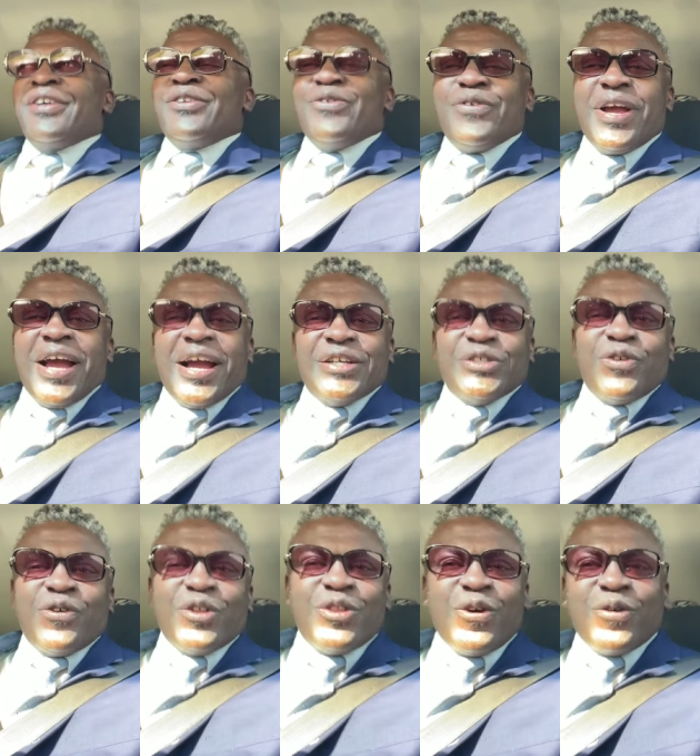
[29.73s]
You guys
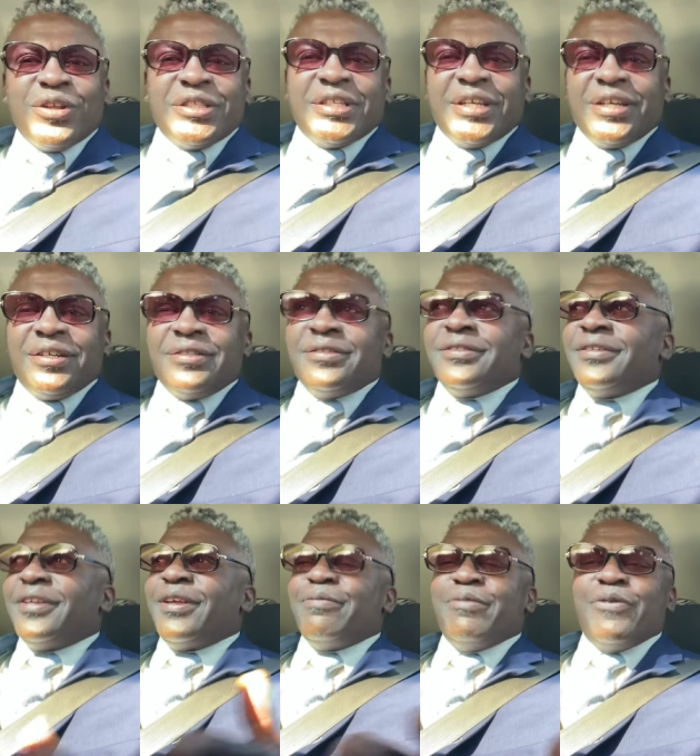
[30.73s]
already know the deal.
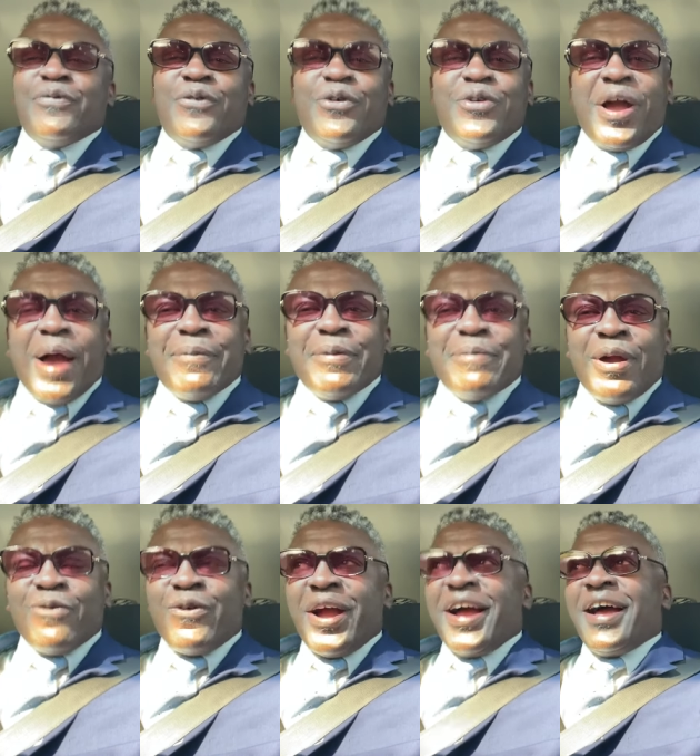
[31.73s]
Before you hop in my
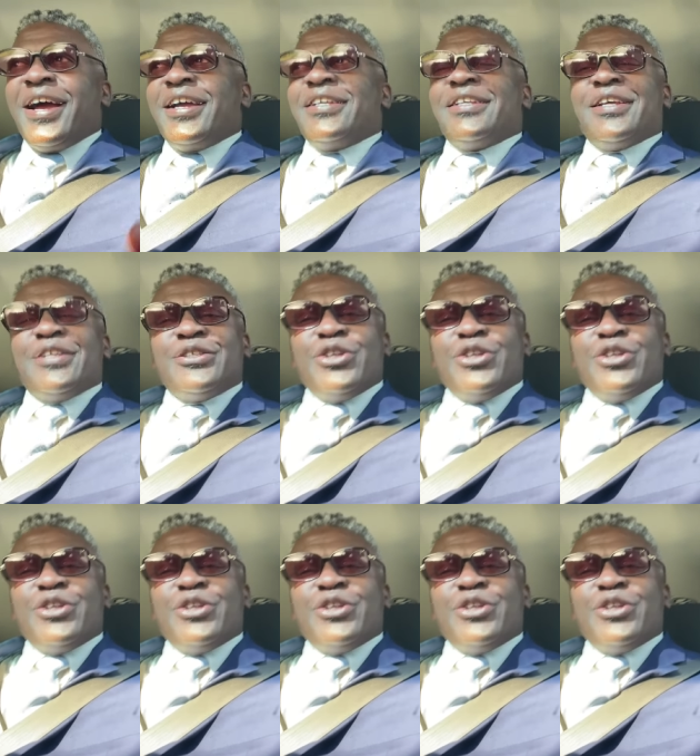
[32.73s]
ride,